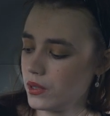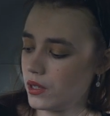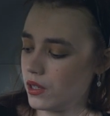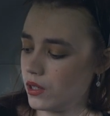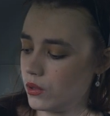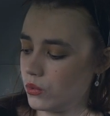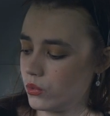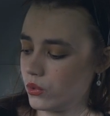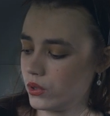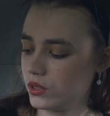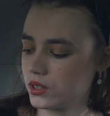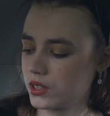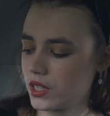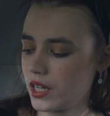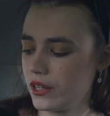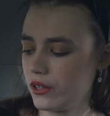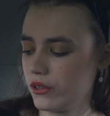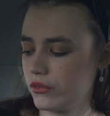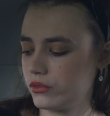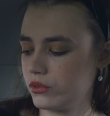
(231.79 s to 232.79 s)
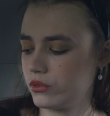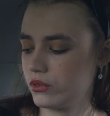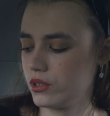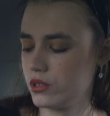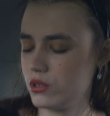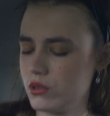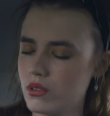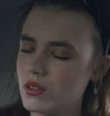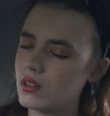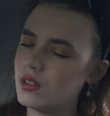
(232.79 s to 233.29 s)
and what kind of
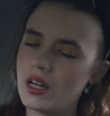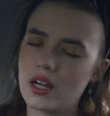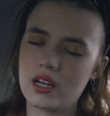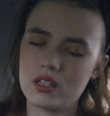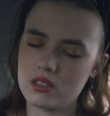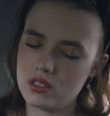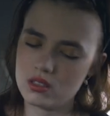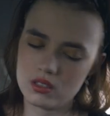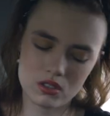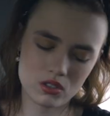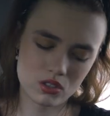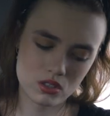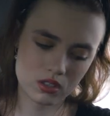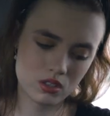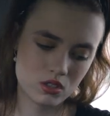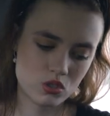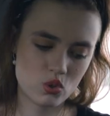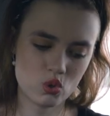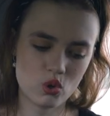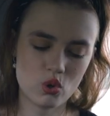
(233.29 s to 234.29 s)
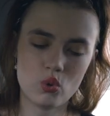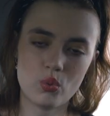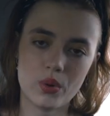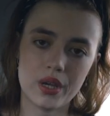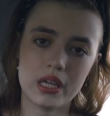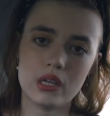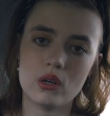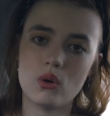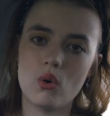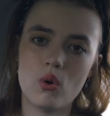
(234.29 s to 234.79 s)
toys you can actually just throw
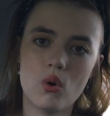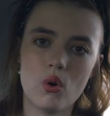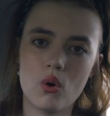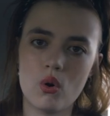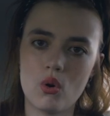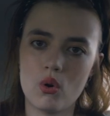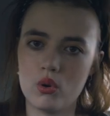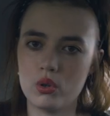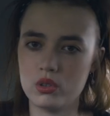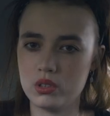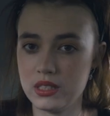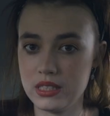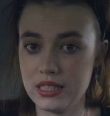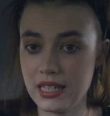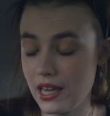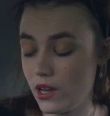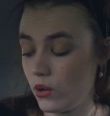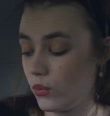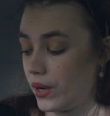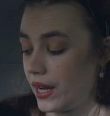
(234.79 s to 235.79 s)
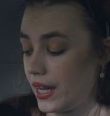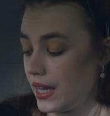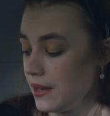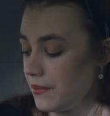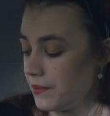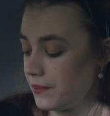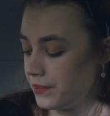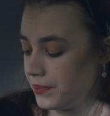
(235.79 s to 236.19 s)
away or DIY.